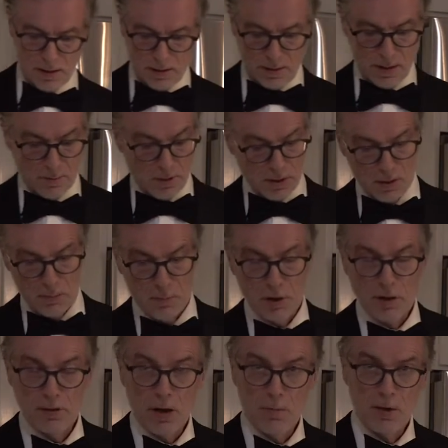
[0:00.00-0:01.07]
Now I'm not going to put
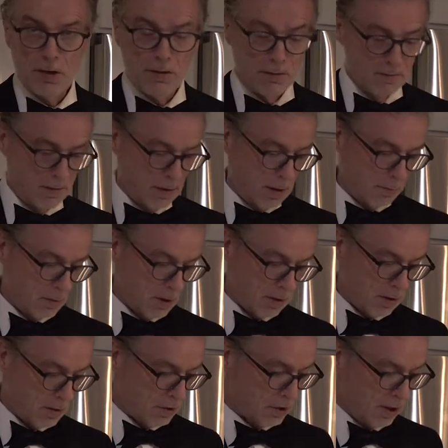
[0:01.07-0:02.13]
a top on. And I'm not
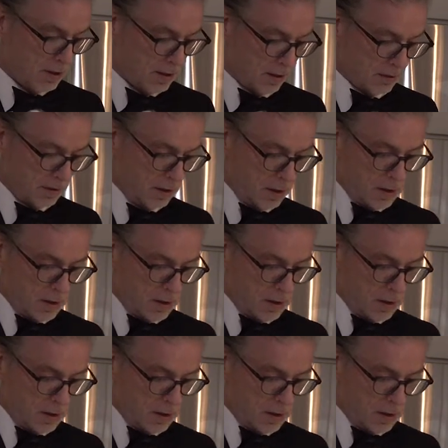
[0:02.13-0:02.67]
going to shake it.